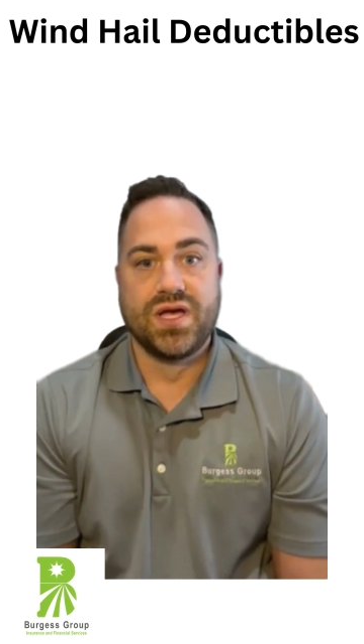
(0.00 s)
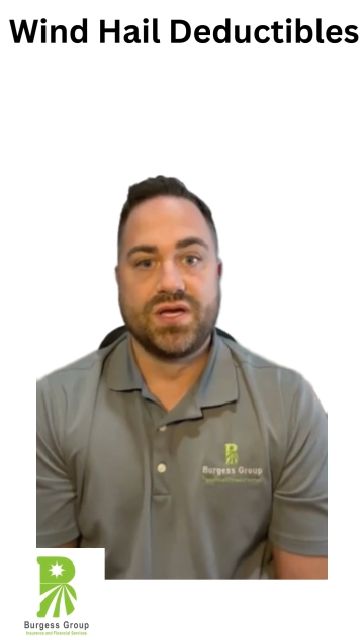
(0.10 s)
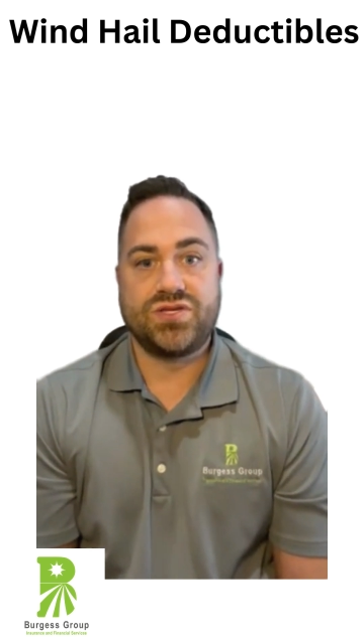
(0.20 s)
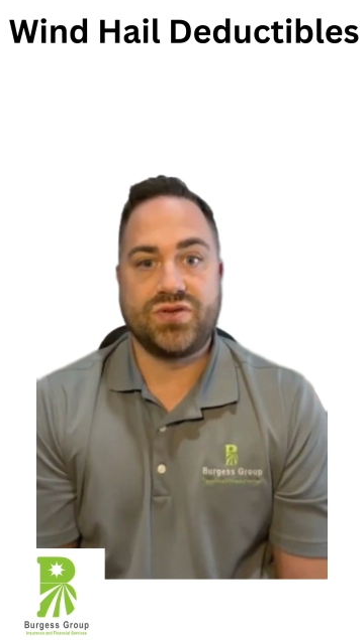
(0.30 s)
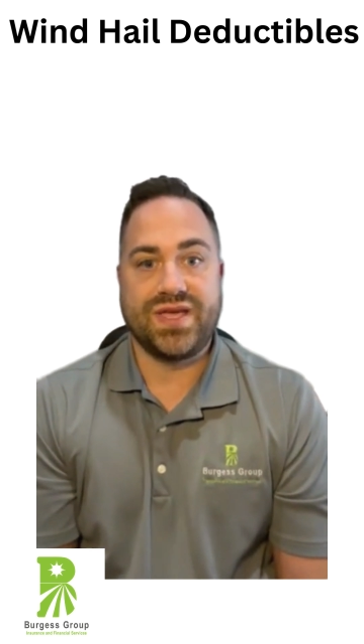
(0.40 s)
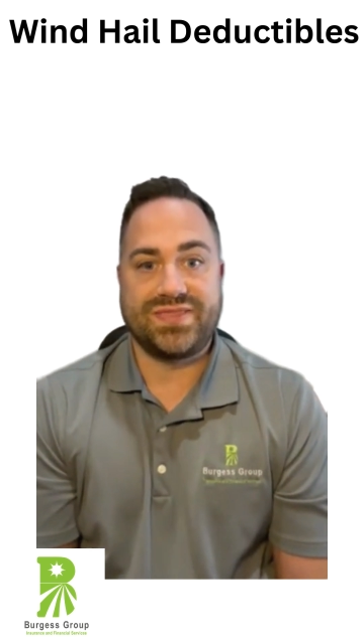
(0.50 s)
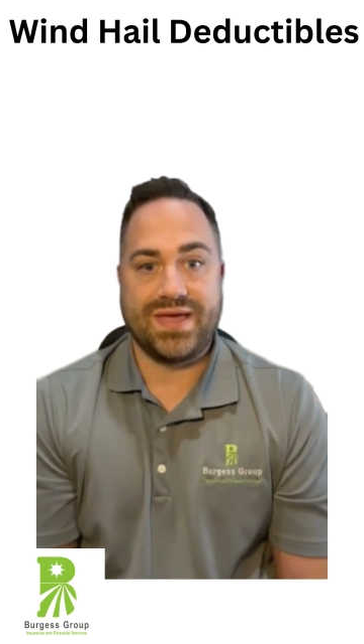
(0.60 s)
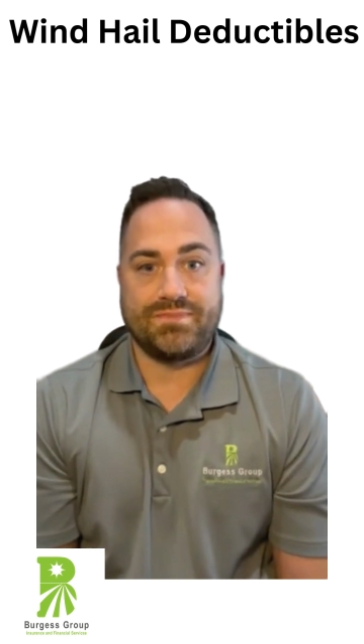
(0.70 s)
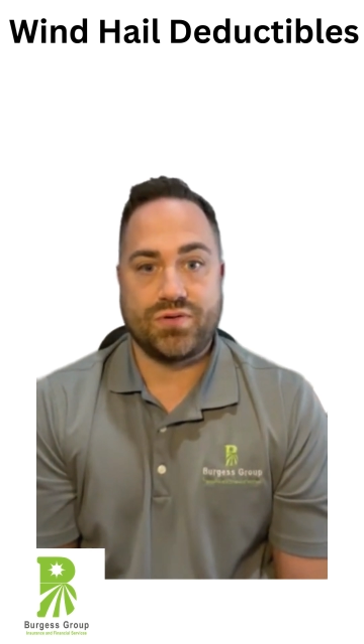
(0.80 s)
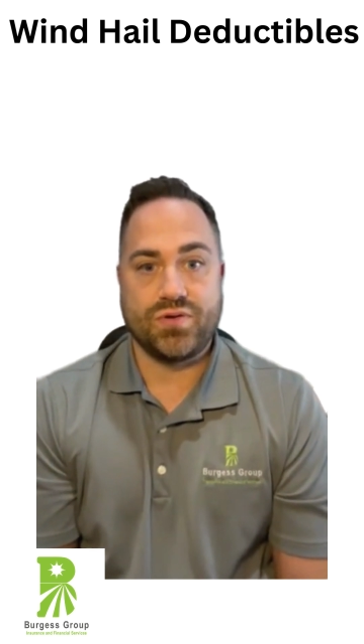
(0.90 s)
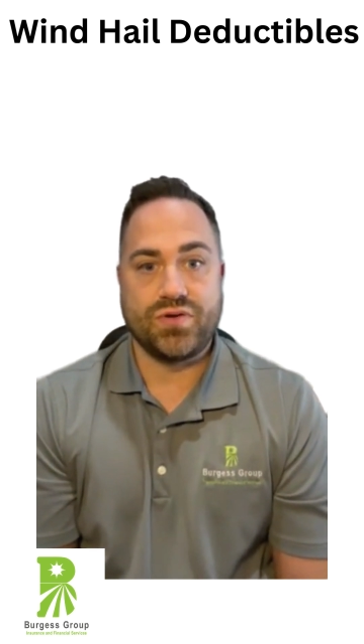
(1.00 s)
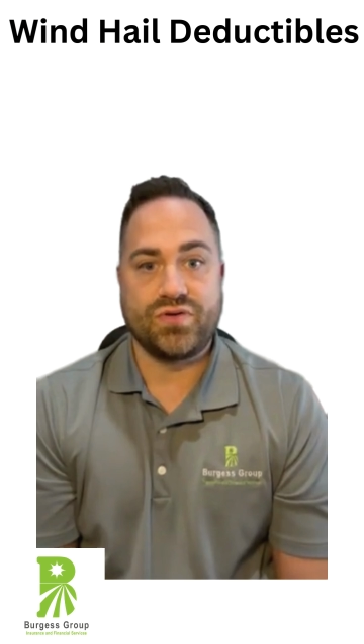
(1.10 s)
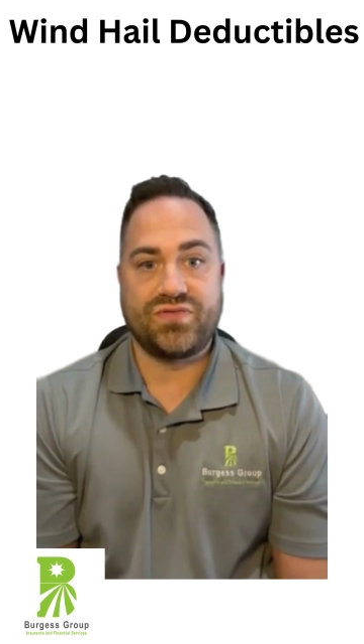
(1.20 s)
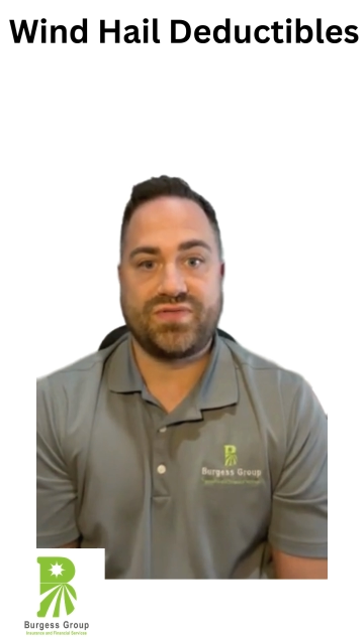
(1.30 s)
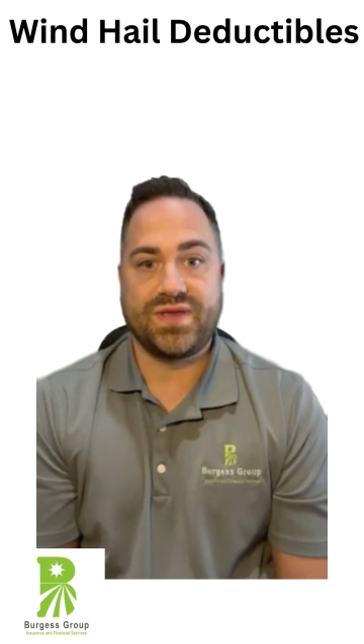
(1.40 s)
to get that
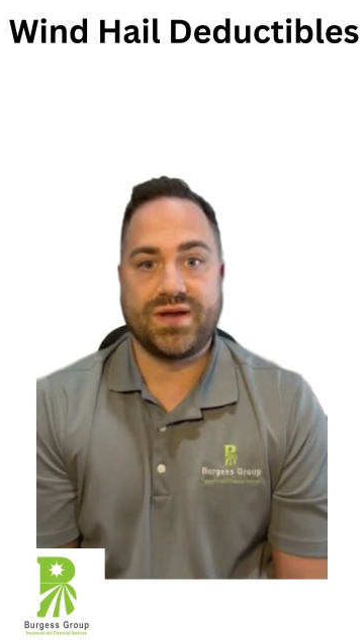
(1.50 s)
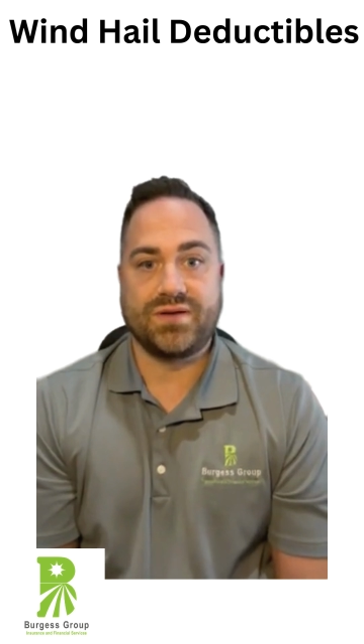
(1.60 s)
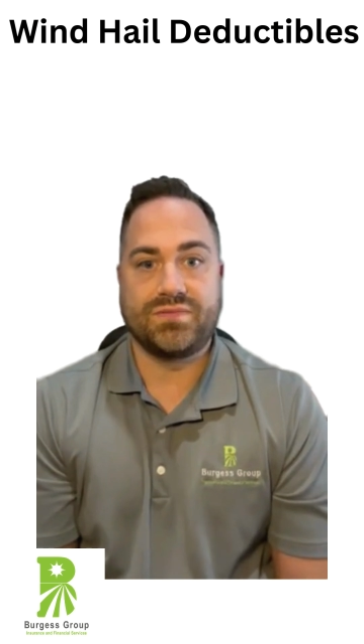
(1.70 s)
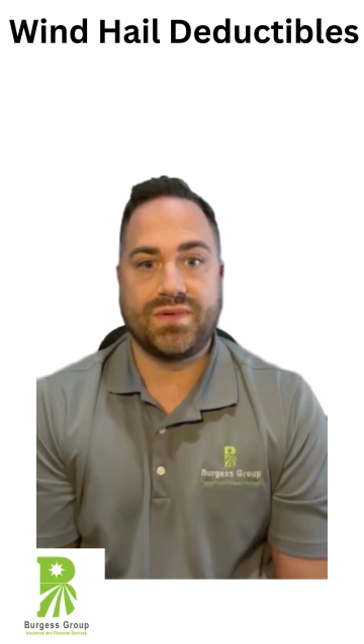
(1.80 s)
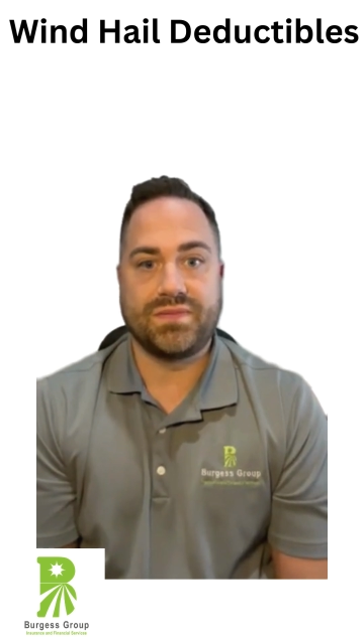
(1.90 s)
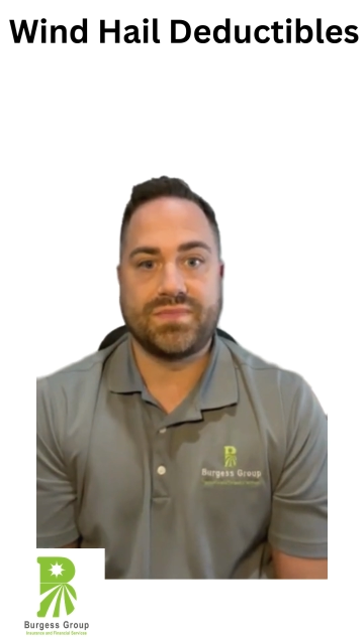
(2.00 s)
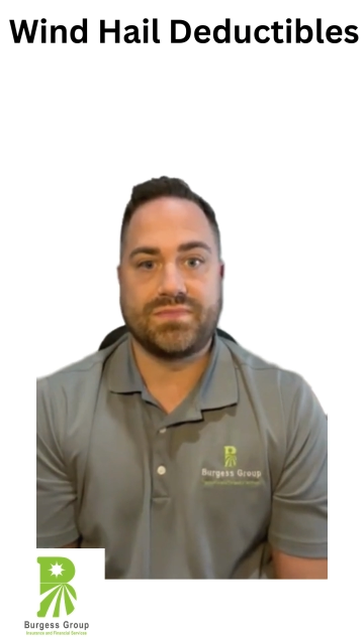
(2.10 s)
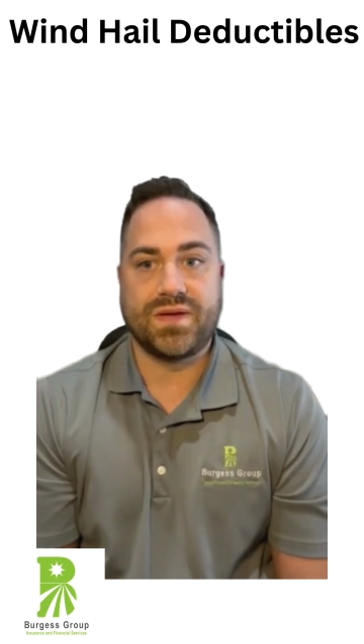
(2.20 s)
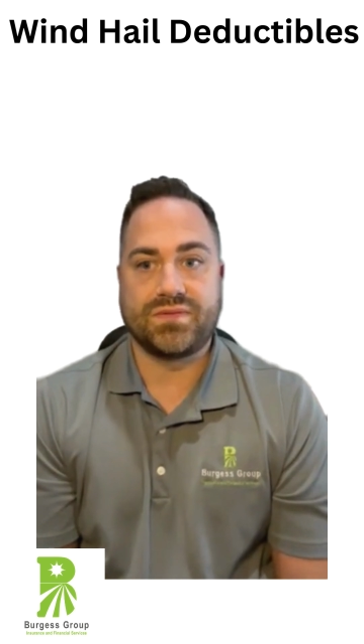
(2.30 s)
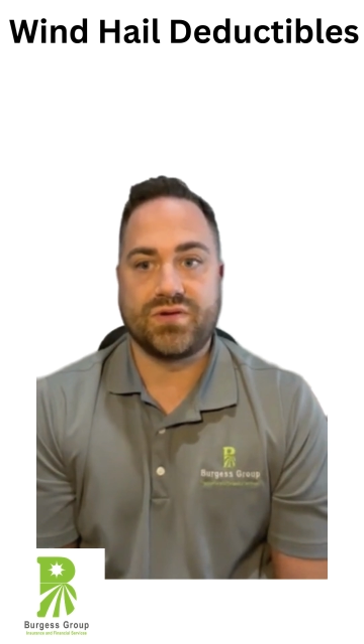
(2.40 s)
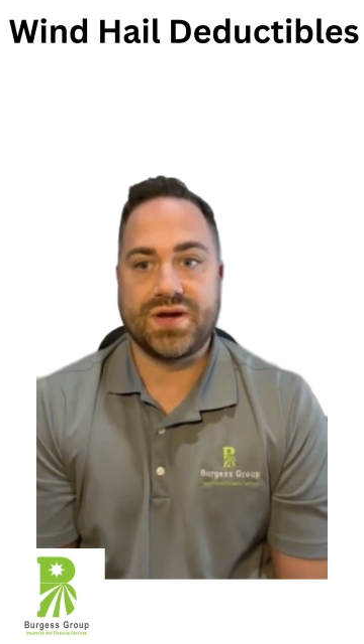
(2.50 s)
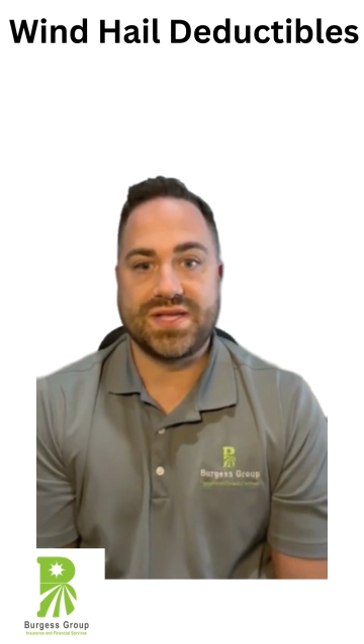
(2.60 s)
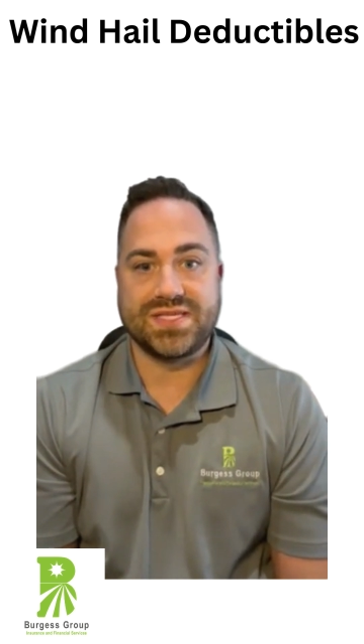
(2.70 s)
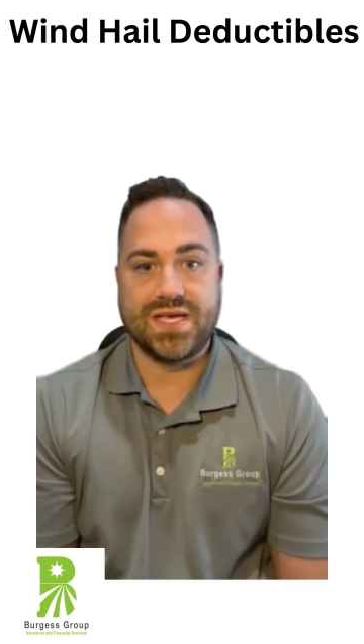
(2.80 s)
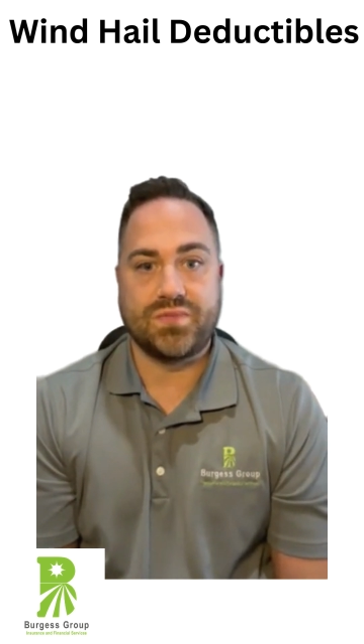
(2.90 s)
proof. A great
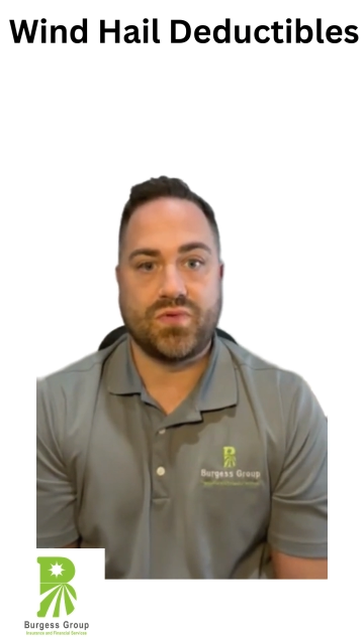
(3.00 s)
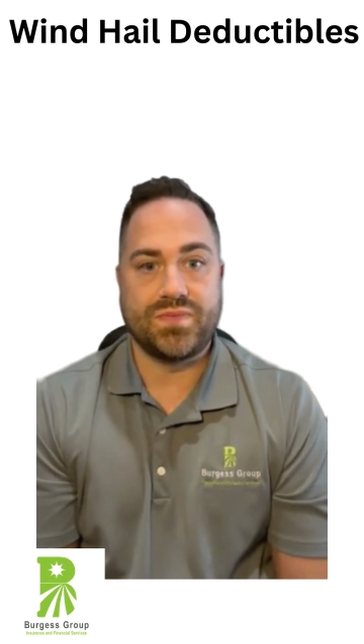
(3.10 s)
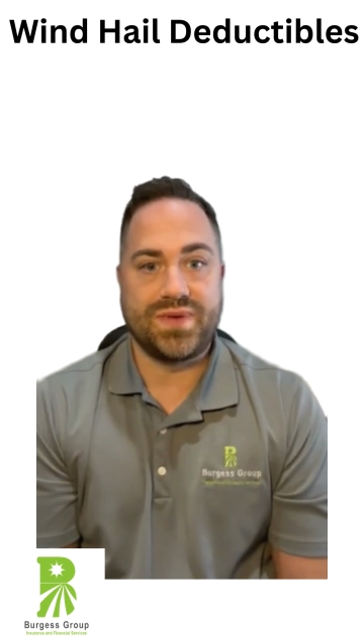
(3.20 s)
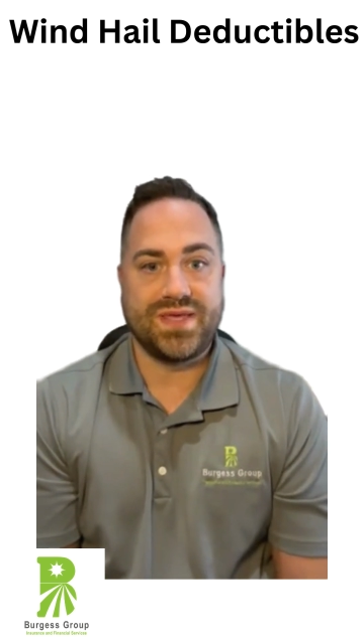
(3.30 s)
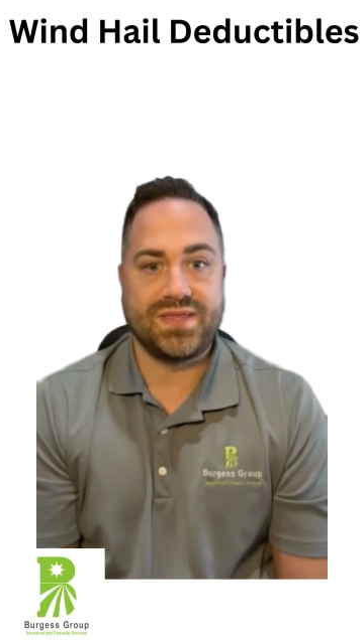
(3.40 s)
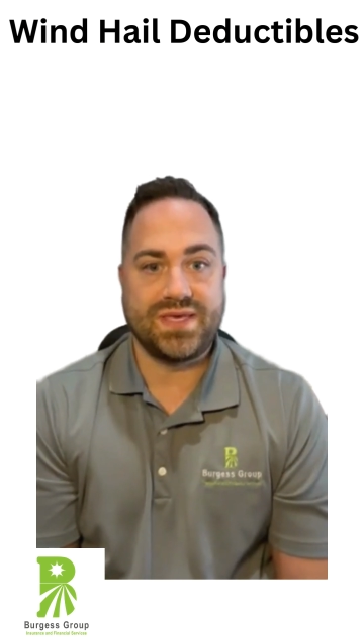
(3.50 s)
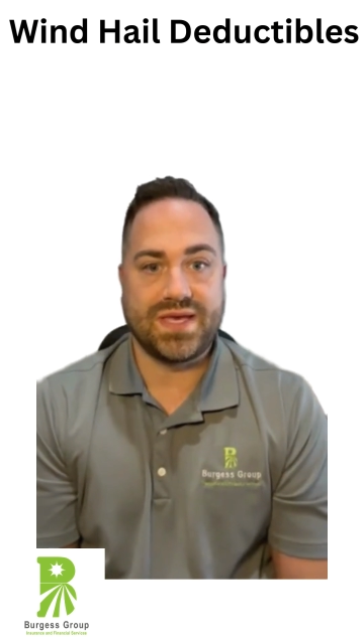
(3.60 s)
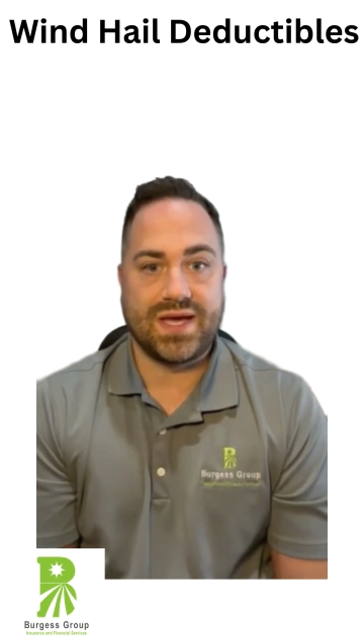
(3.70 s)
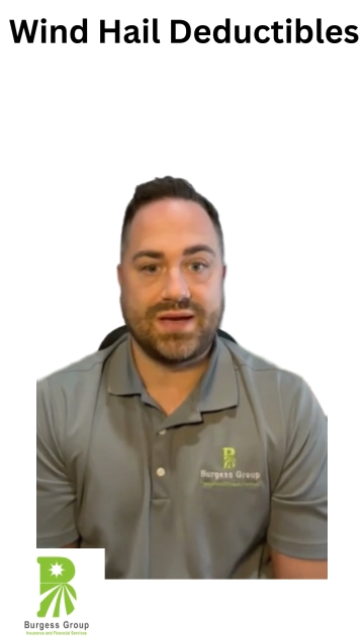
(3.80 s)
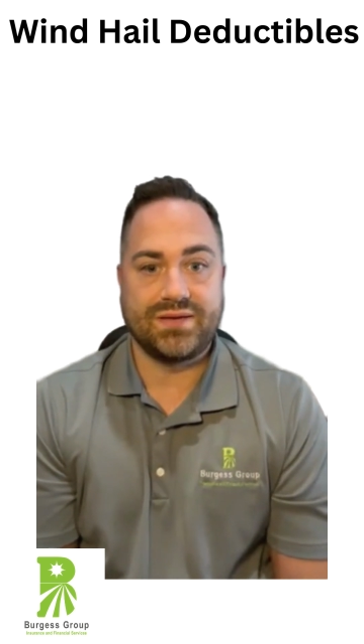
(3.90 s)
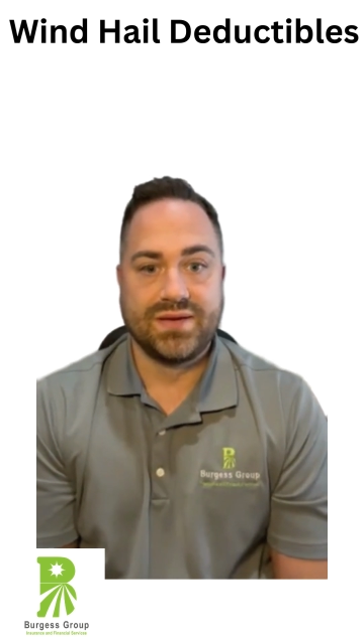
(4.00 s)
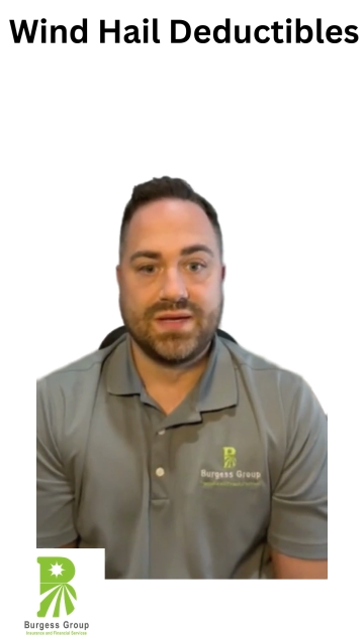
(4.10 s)
example would be the